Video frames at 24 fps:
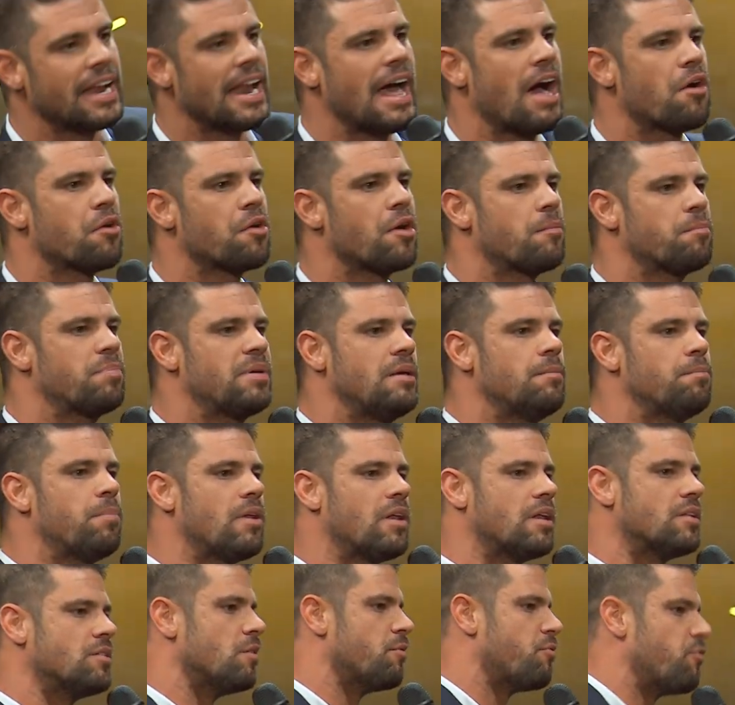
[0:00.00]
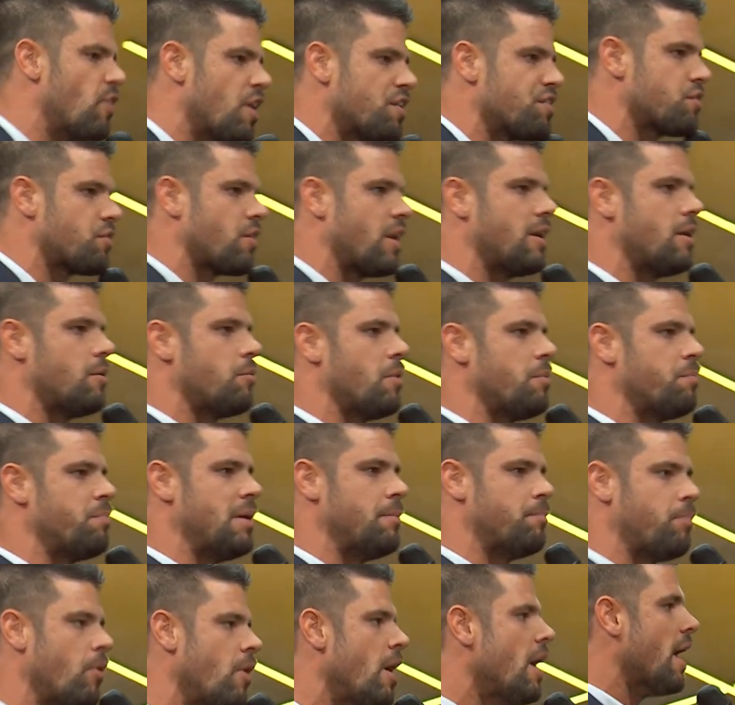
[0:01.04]
it out on people and you're frustrated with
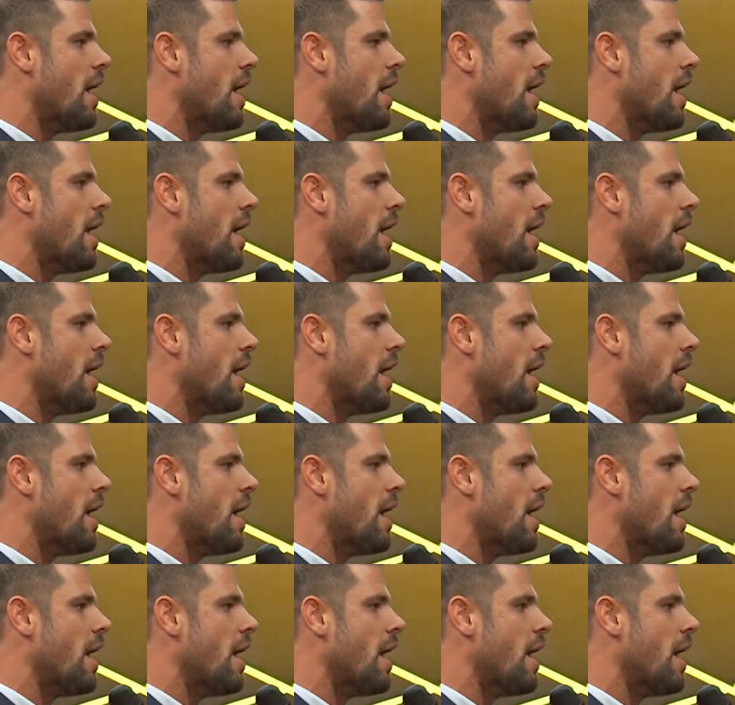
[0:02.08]
people